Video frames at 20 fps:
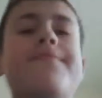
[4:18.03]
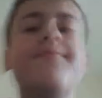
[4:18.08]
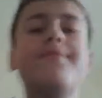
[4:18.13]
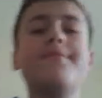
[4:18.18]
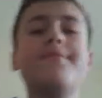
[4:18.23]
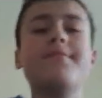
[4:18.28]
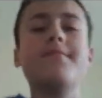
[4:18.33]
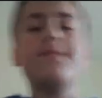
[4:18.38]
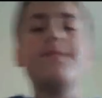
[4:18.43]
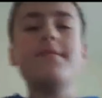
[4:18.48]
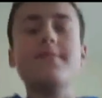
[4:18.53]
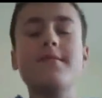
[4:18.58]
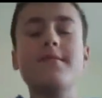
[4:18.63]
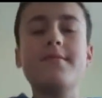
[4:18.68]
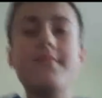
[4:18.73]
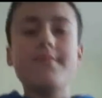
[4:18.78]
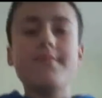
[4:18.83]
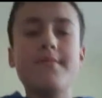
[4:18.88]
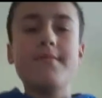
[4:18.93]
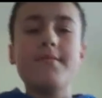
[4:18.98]

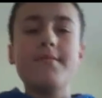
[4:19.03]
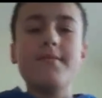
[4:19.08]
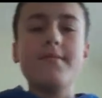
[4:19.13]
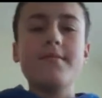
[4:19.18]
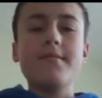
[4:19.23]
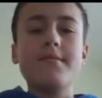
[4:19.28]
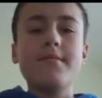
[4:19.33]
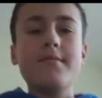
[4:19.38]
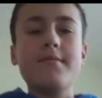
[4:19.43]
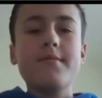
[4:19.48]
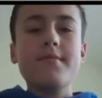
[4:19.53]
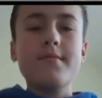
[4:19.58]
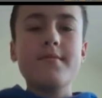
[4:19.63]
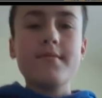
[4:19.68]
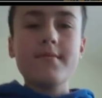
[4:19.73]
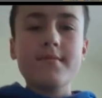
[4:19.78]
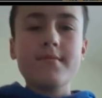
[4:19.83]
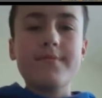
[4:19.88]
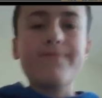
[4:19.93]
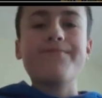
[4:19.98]

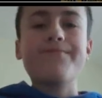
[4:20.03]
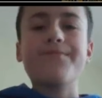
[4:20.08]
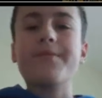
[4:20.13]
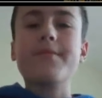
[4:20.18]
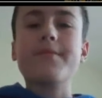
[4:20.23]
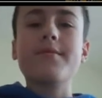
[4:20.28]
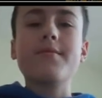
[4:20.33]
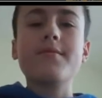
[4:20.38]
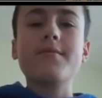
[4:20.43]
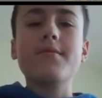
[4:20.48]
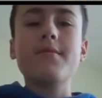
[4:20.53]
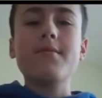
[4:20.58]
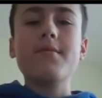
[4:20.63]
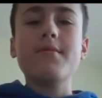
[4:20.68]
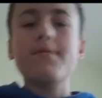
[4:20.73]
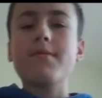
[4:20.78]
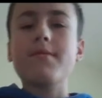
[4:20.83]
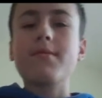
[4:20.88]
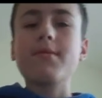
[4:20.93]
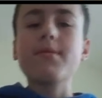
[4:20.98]

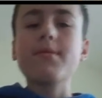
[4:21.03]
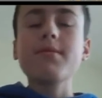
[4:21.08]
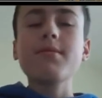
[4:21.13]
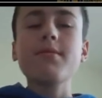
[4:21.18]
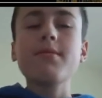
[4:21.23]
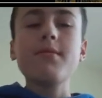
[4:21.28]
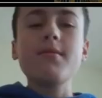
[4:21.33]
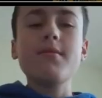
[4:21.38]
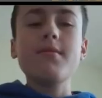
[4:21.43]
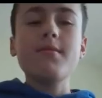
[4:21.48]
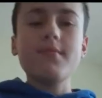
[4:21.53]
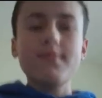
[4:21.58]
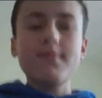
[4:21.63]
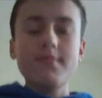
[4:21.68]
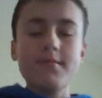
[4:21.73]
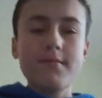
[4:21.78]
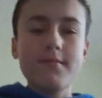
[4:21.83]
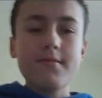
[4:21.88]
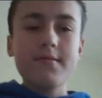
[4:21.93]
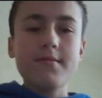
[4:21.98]

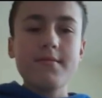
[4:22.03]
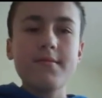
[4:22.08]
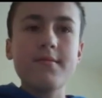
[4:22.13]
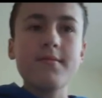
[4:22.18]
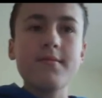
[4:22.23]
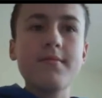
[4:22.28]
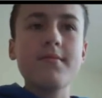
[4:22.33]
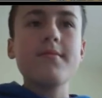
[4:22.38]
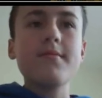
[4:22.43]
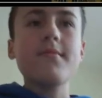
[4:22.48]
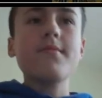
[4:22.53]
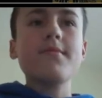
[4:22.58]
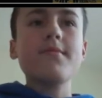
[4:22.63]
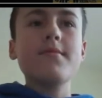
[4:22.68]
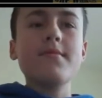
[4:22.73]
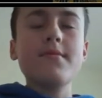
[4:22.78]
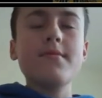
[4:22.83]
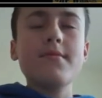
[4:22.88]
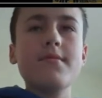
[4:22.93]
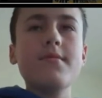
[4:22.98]

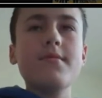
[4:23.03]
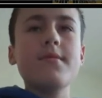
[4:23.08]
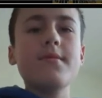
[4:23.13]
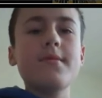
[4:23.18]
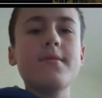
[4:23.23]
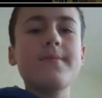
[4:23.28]
(silent)